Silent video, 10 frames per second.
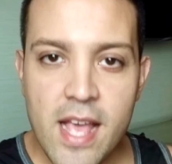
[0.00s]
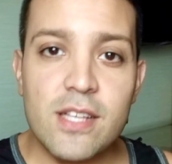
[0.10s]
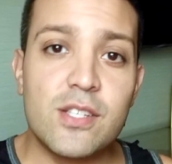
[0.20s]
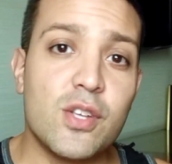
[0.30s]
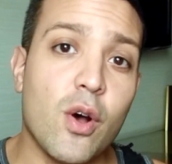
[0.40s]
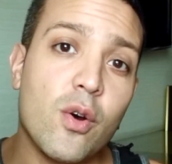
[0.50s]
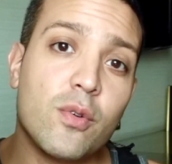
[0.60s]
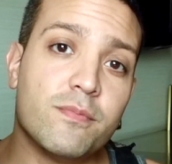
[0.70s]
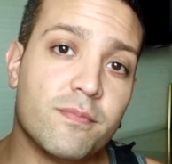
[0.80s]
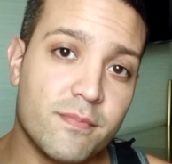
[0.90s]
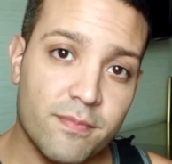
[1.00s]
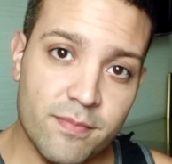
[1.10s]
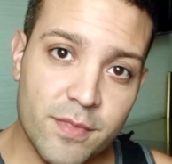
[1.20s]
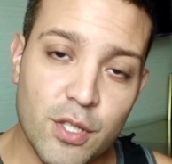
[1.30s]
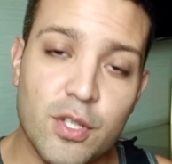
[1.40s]
So
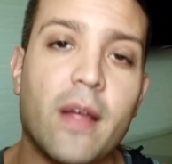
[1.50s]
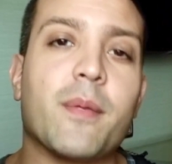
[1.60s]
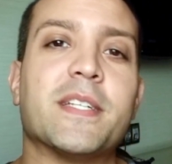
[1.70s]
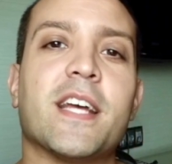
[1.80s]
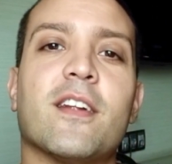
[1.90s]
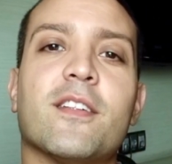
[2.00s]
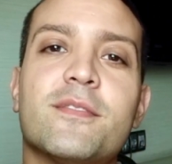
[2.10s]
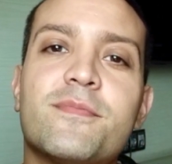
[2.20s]
subscribe to my channel,